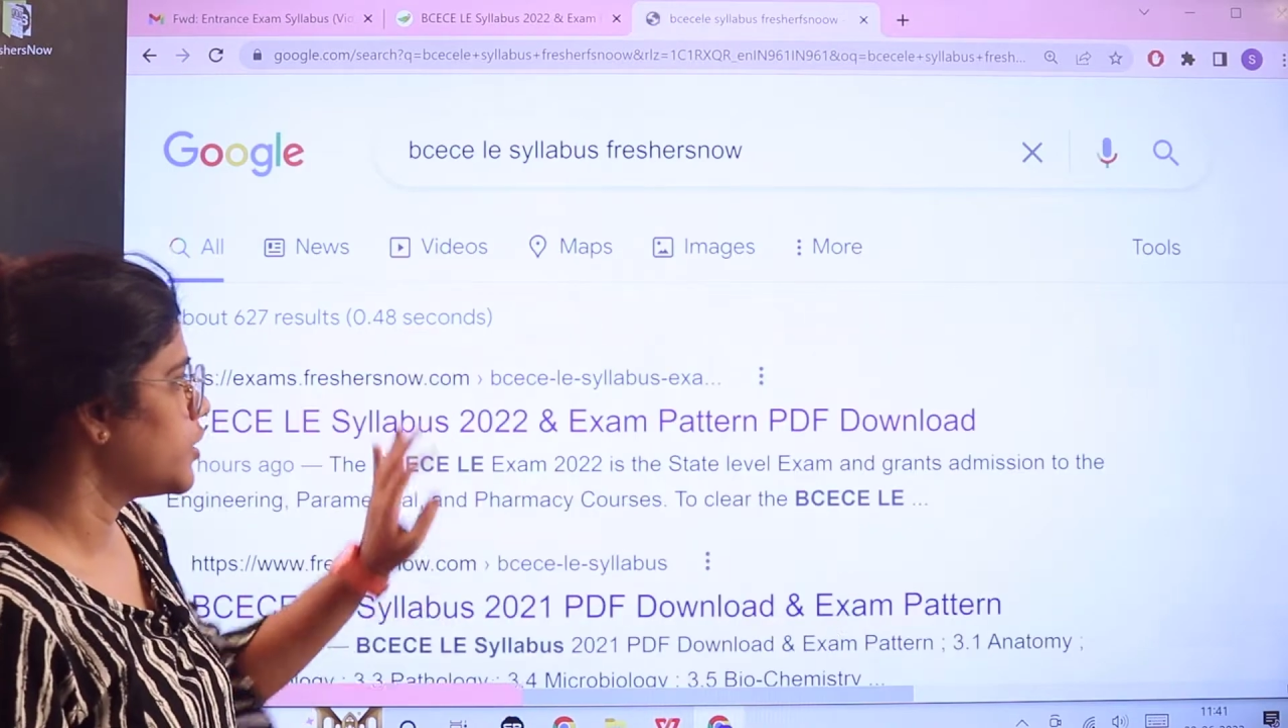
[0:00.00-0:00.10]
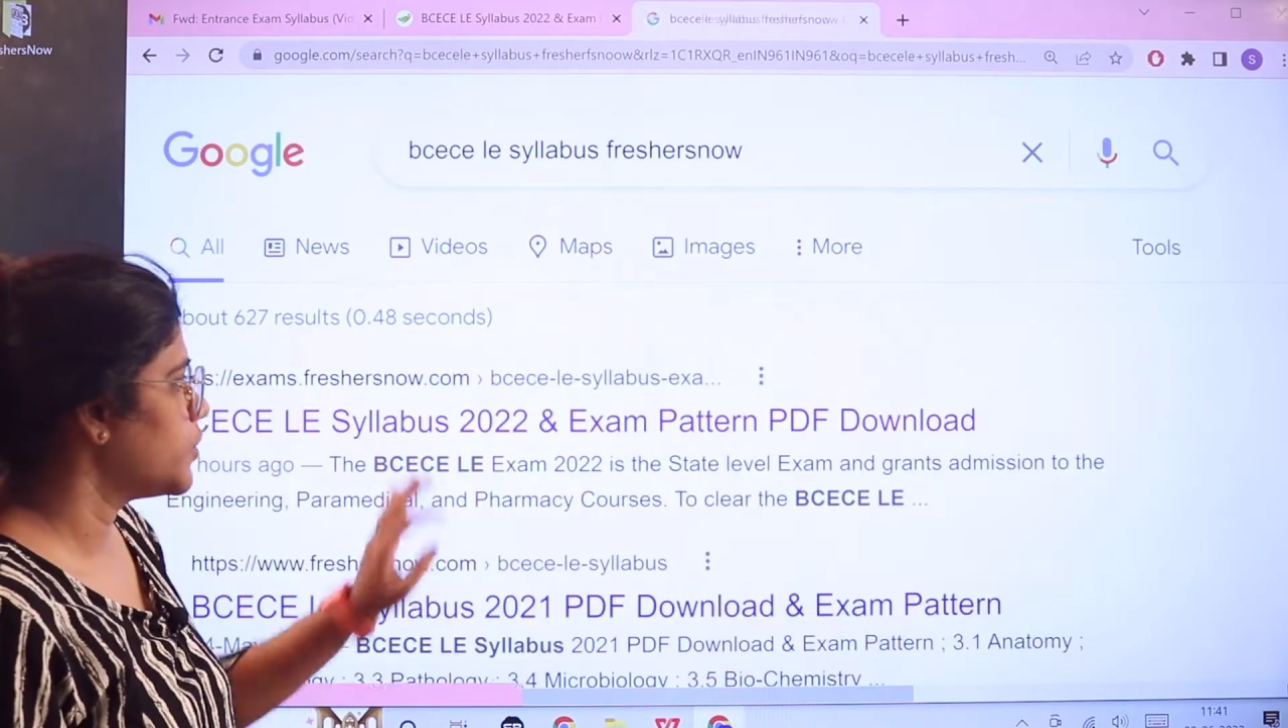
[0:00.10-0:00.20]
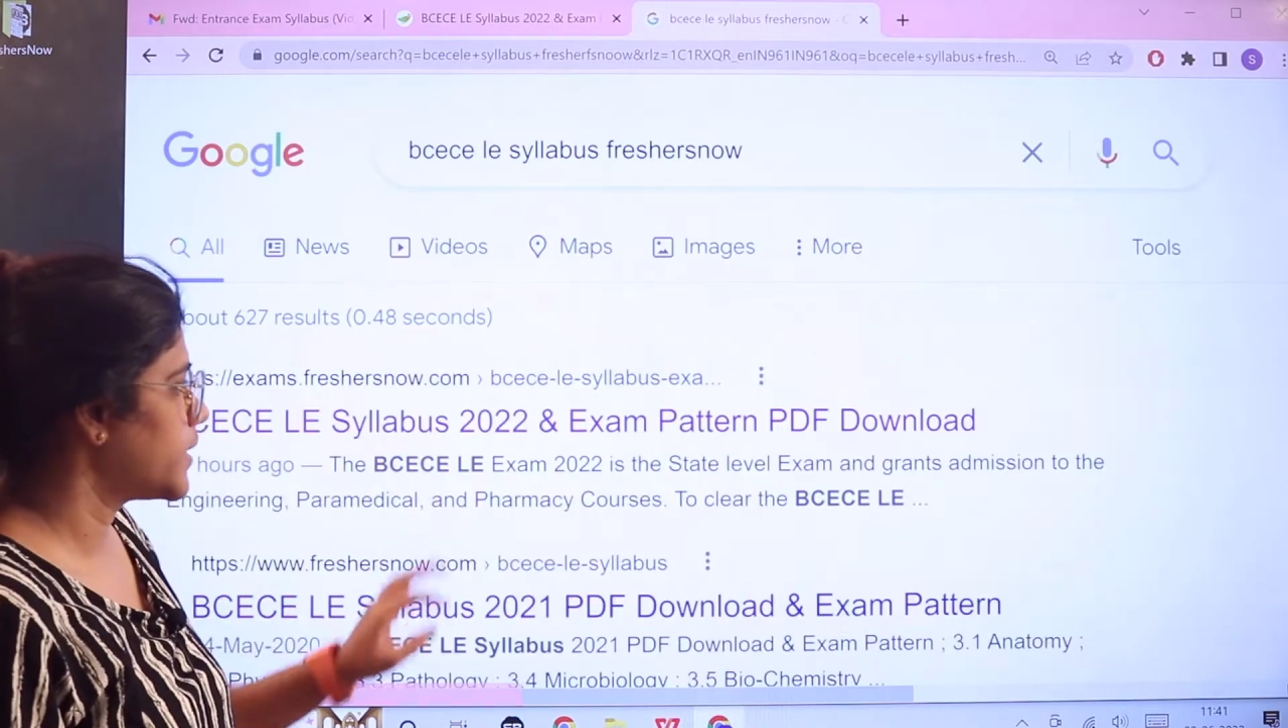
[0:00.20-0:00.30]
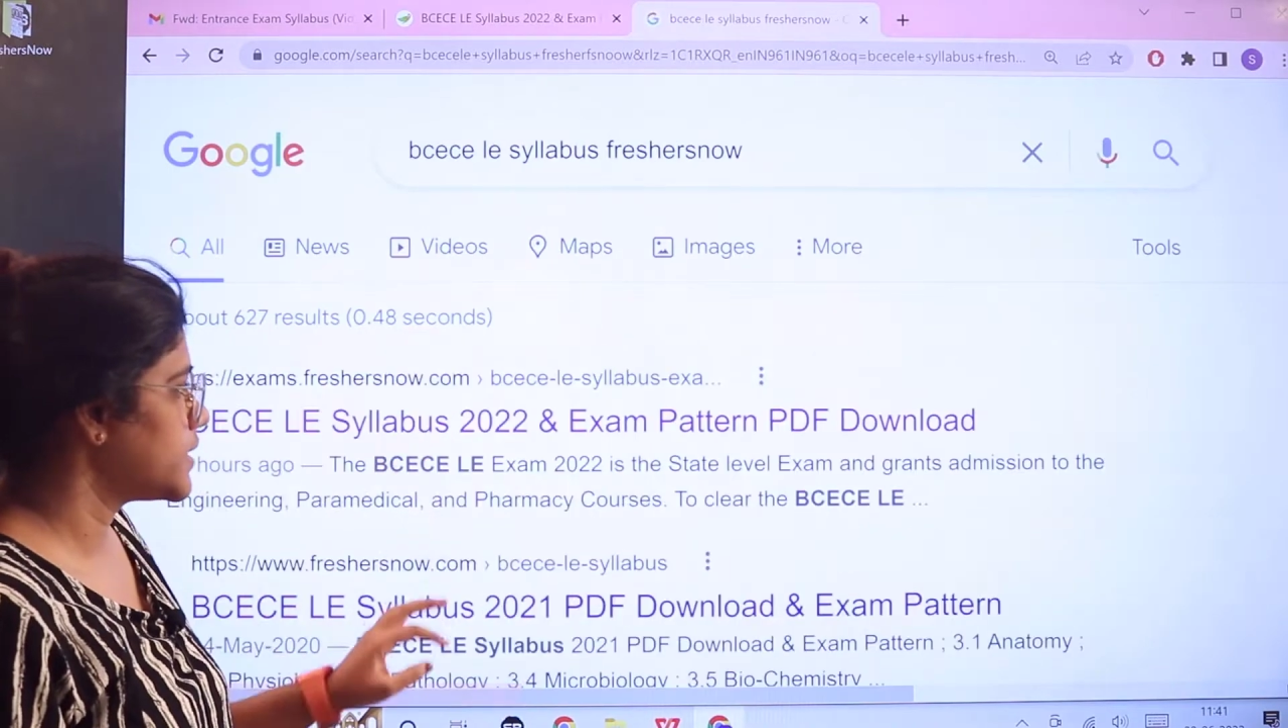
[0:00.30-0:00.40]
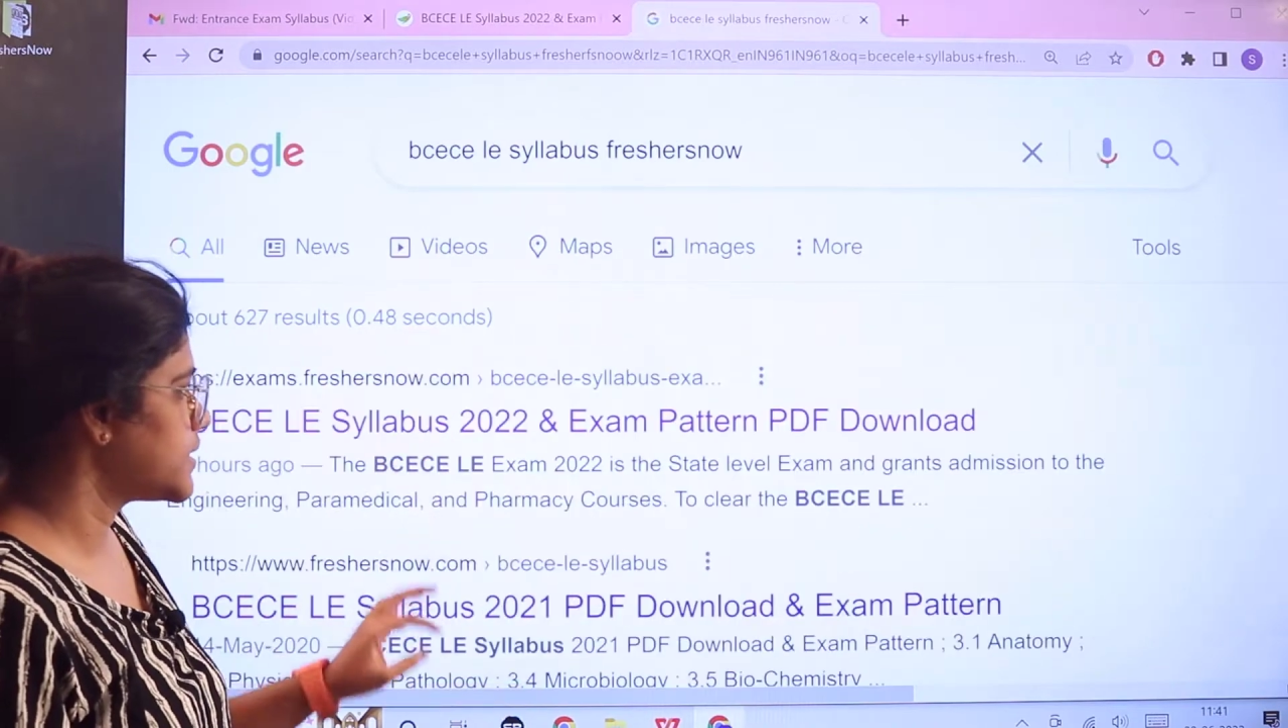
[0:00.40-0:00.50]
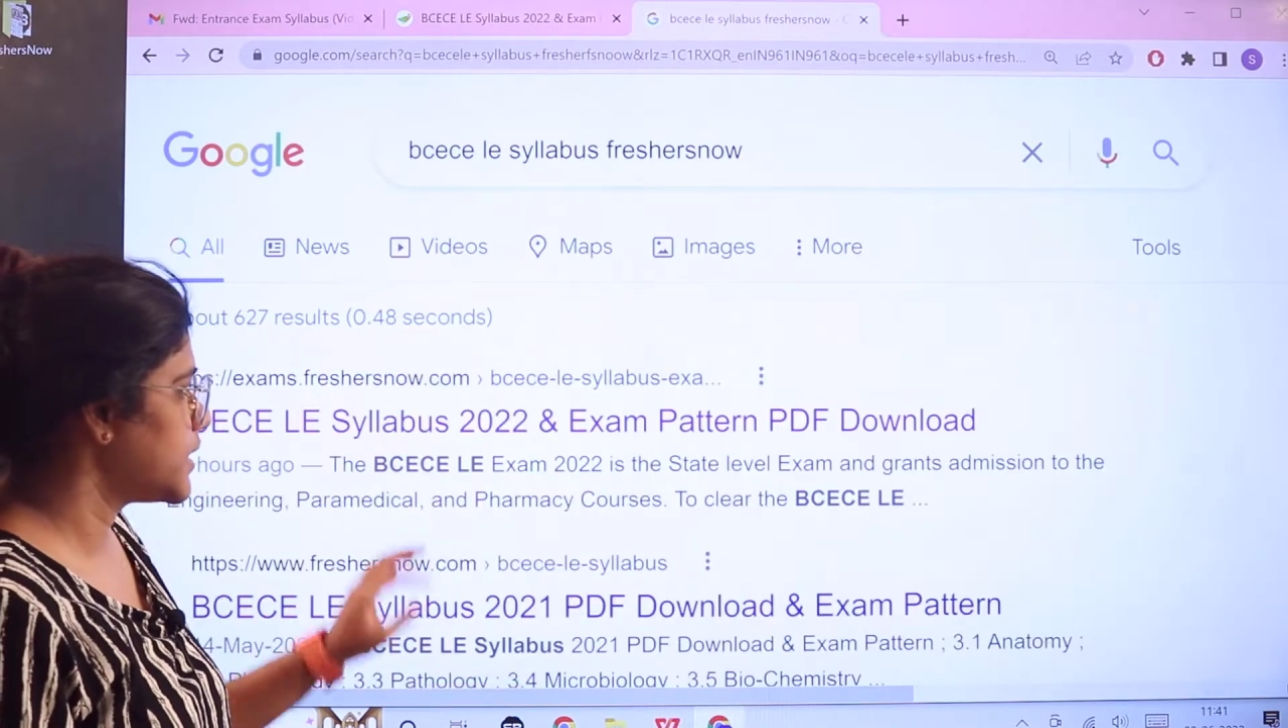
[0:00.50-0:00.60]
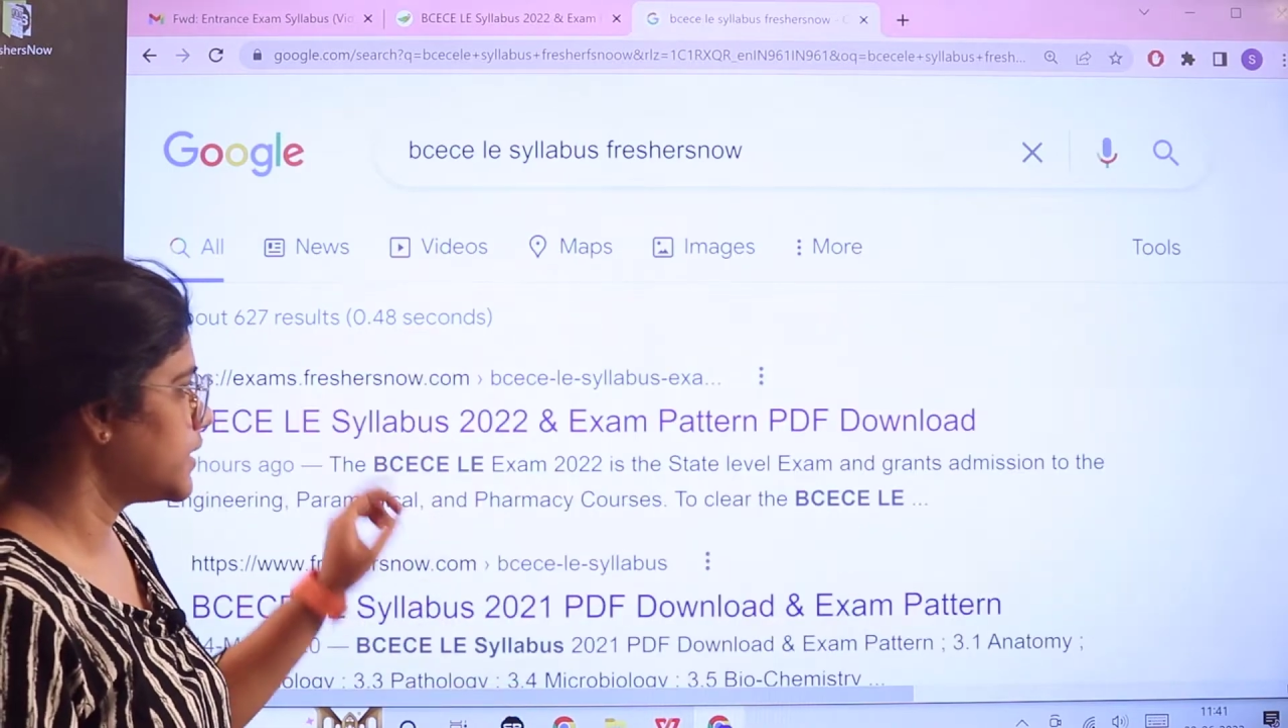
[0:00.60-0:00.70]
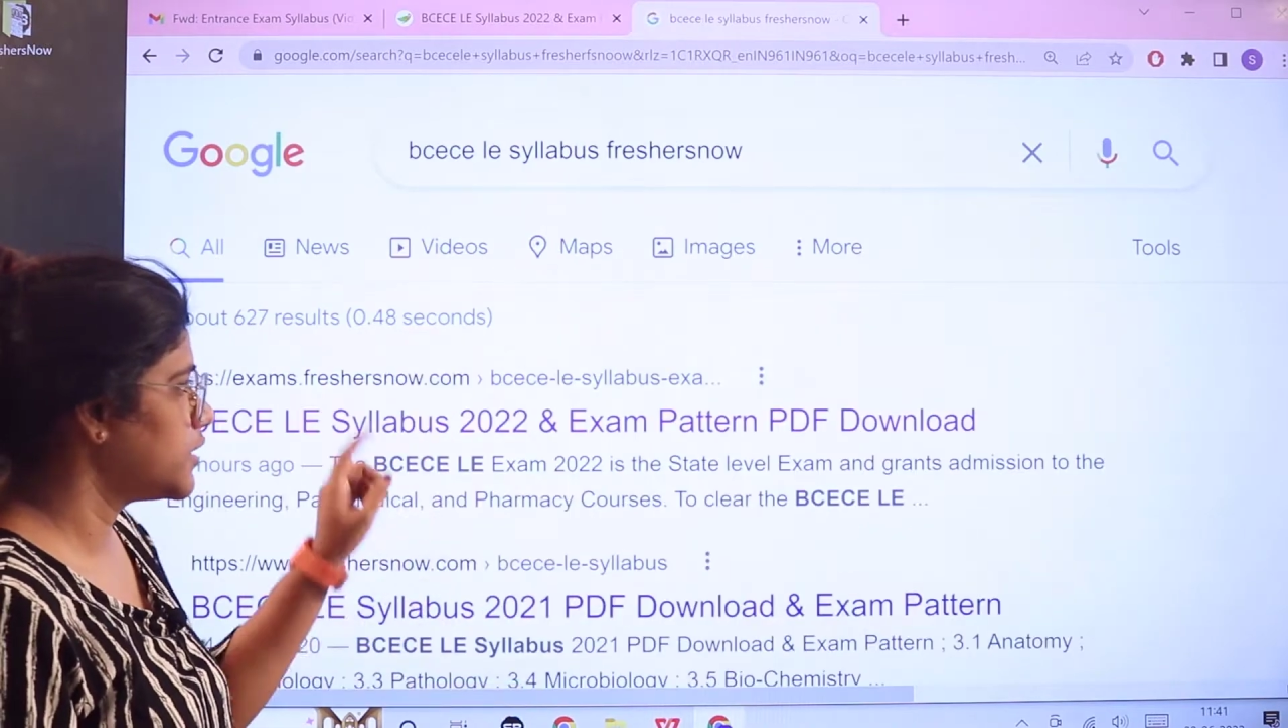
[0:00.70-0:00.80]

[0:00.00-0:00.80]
you can see